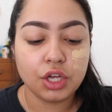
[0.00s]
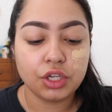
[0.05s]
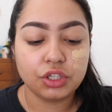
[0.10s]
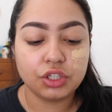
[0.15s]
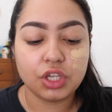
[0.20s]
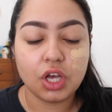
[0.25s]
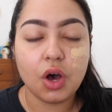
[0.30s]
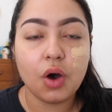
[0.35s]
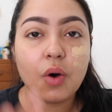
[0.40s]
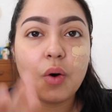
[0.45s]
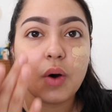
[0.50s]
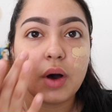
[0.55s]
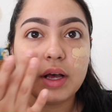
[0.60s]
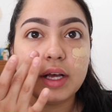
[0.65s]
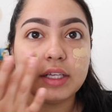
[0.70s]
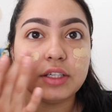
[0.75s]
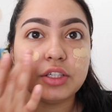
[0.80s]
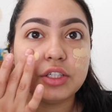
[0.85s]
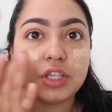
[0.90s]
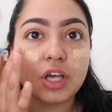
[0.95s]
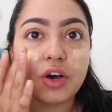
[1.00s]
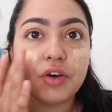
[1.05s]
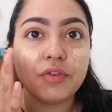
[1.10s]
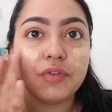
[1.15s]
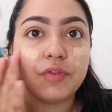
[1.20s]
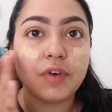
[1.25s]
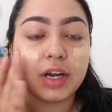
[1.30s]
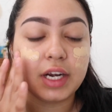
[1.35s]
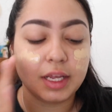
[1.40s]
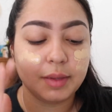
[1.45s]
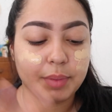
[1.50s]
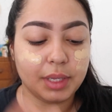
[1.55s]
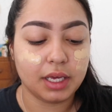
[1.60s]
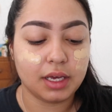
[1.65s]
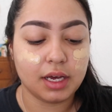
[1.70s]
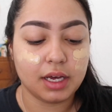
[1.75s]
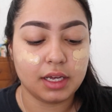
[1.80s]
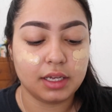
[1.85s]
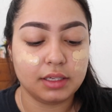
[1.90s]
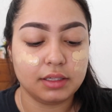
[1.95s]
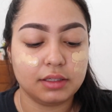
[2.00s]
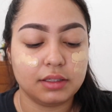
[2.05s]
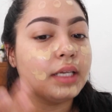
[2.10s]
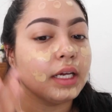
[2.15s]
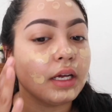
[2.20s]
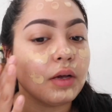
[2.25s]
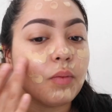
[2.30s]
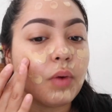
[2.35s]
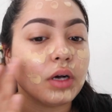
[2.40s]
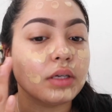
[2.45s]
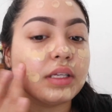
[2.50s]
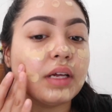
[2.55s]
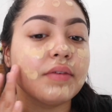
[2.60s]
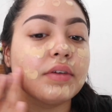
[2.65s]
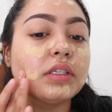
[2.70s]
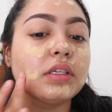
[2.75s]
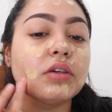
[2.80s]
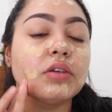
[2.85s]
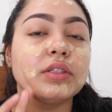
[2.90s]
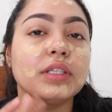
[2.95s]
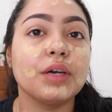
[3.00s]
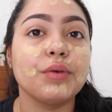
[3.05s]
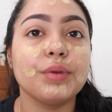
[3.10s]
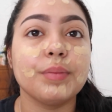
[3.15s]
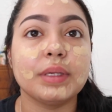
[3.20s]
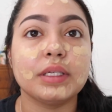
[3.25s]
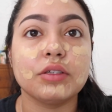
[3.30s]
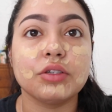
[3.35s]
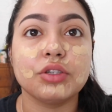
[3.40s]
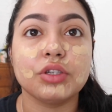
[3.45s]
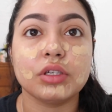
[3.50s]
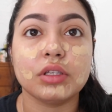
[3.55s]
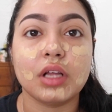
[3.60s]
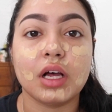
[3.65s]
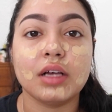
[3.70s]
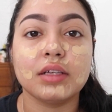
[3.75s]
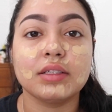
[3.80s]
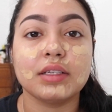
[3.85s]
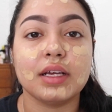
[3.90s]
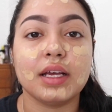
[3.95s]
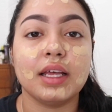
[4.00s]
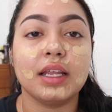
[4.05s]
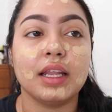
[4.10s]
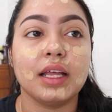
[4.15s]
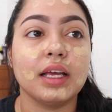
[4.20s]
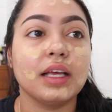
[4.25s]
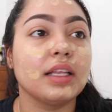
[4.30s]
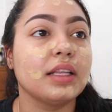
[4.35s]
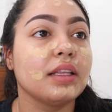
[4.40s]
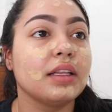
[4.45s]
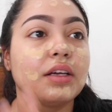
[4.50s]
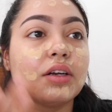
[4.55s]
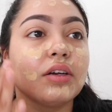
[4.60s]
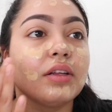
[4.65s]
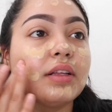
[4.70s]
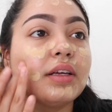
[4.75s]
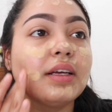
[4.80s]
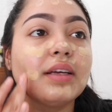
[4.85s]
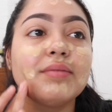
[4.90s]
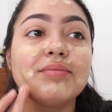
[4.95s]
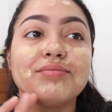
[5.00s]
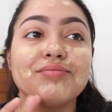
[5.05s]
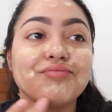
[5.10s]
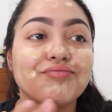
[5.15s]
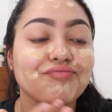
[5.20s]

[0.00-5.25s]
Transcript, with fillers: so it's so funny because taking walks every single day with my sister-in-laws and like literally